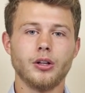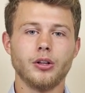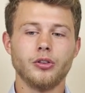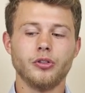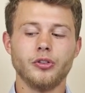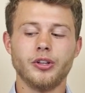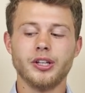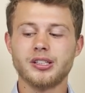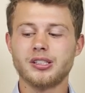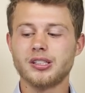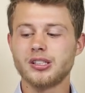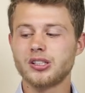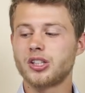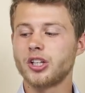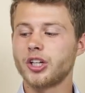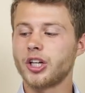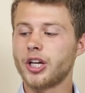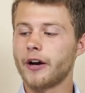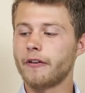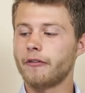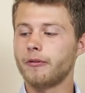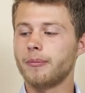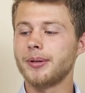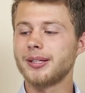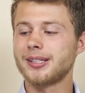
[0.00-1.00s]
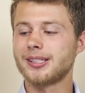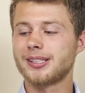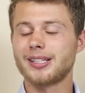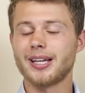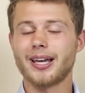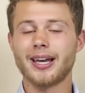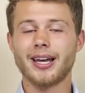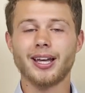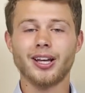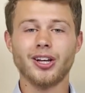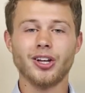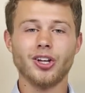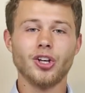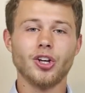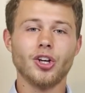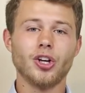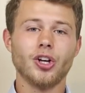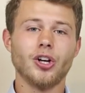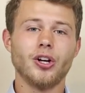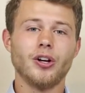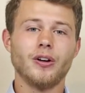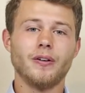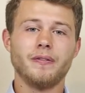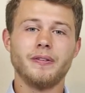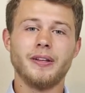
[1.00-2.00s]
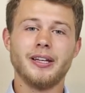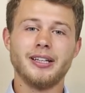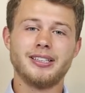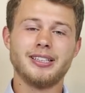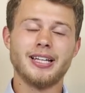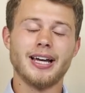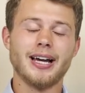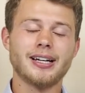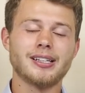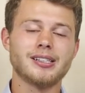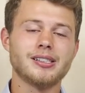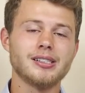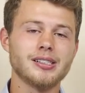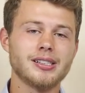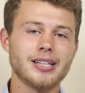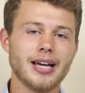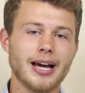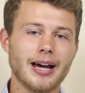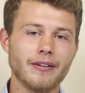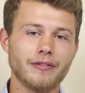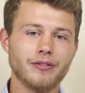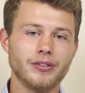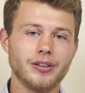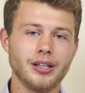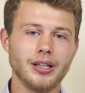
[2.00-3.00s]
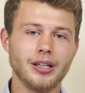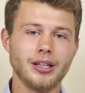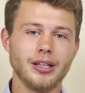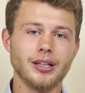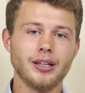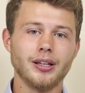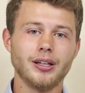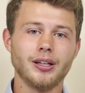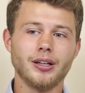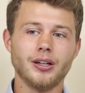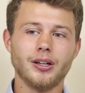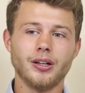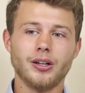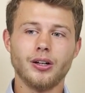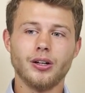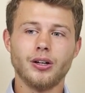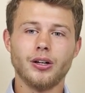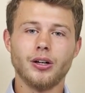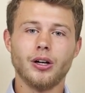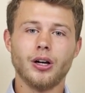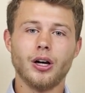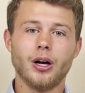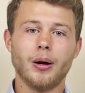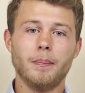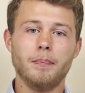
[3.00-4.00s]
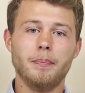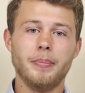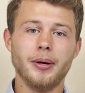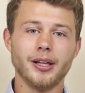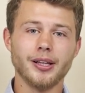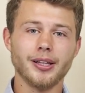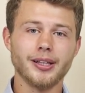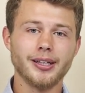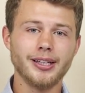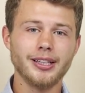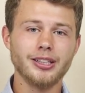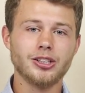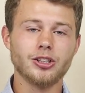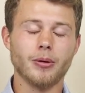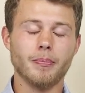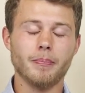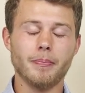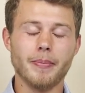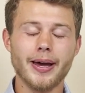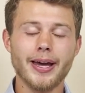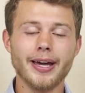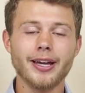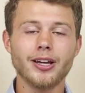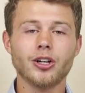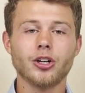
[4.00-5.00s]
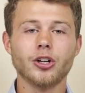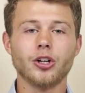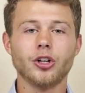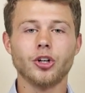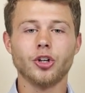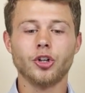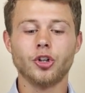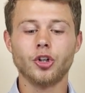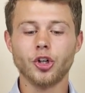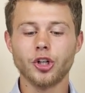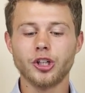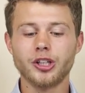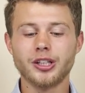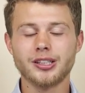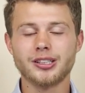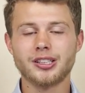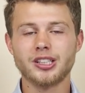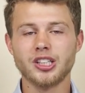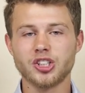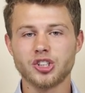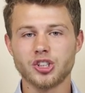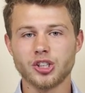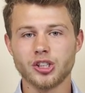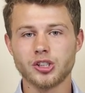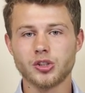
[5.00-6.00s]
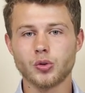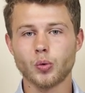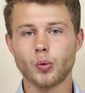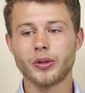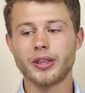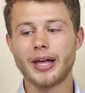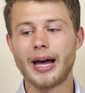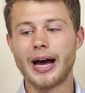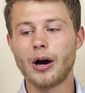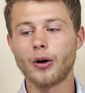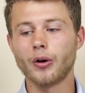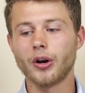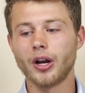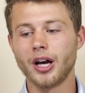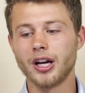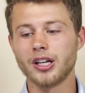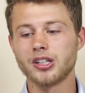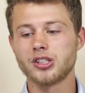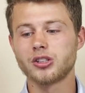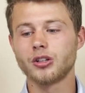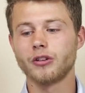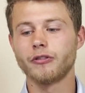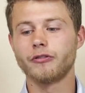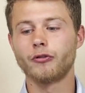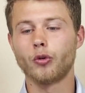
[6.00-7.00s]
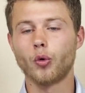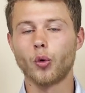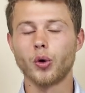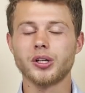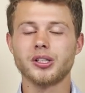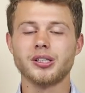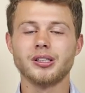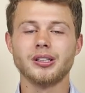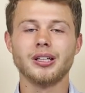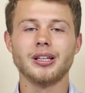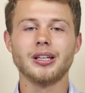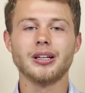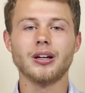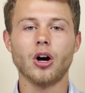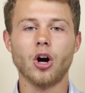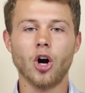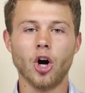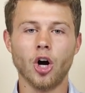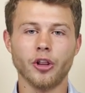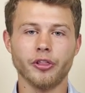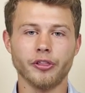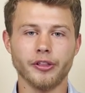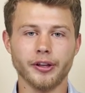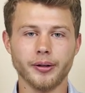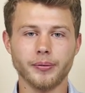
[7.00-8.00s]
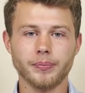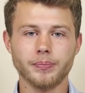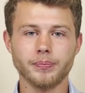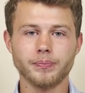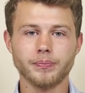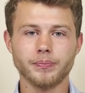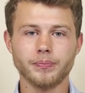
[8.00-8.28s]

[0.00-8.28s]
This is the government saying that Texans have the ability to make good decisions without us forcing it on them.